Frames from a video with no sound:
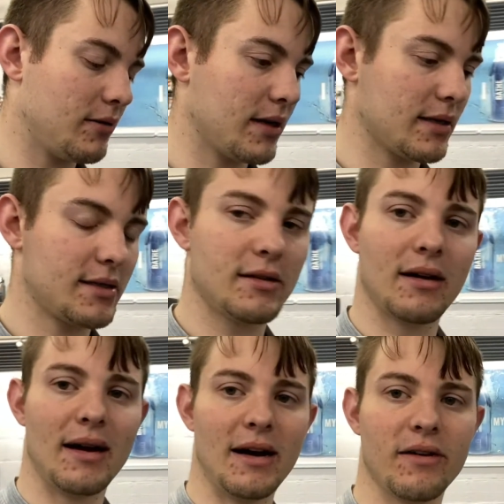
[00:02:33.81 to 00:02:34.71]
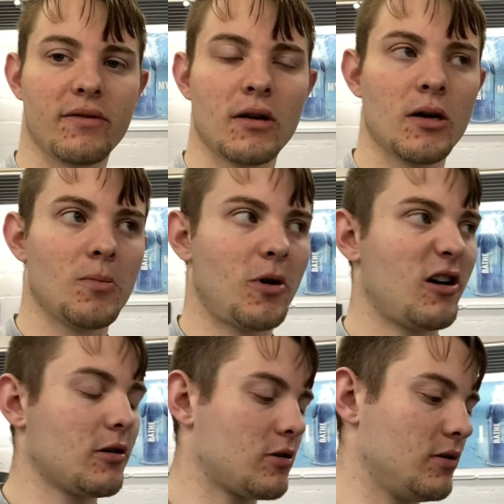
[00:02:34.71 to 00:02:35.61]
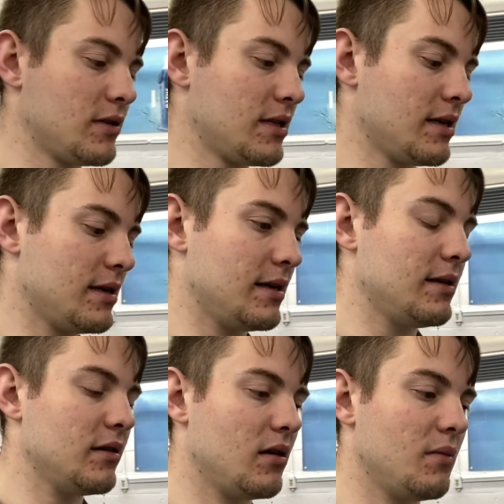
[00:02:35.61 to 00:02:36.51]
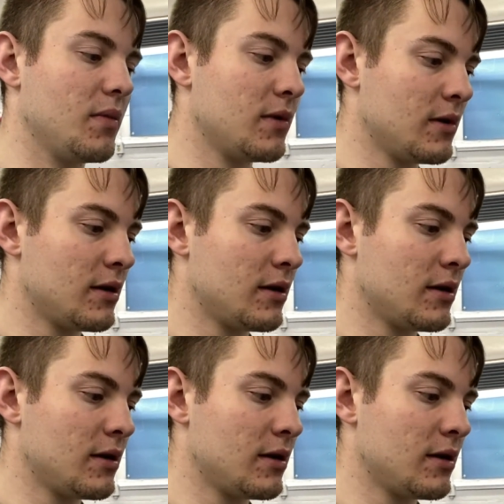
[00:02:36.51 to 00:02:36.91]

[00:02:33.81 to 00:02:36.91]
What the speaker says: they can still have particles in them.